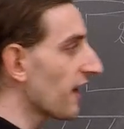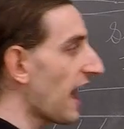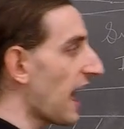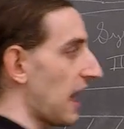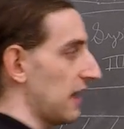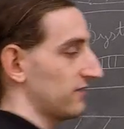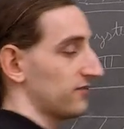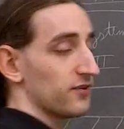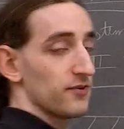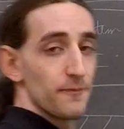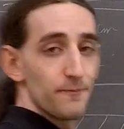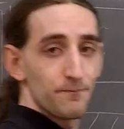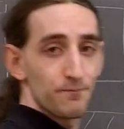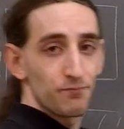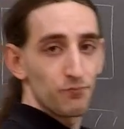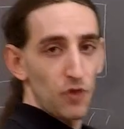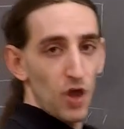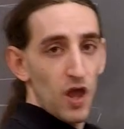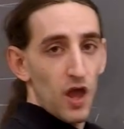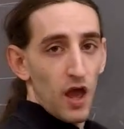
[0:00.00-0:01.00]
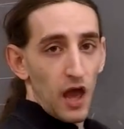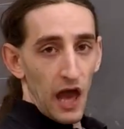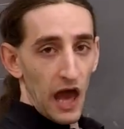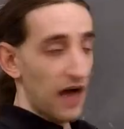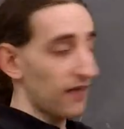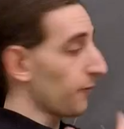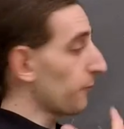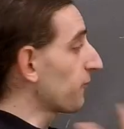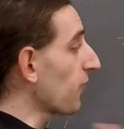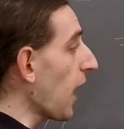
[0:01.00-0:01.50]
out
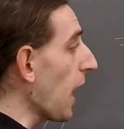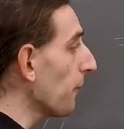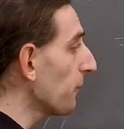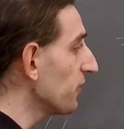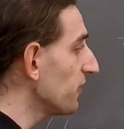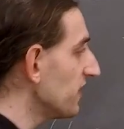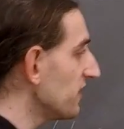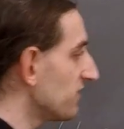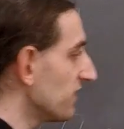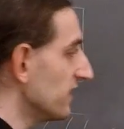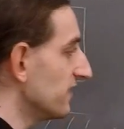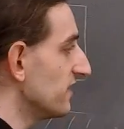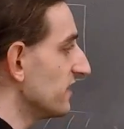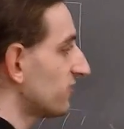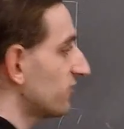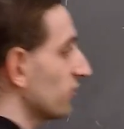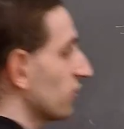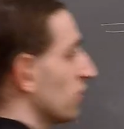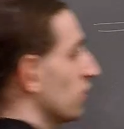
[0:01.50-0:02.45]
how the properties in this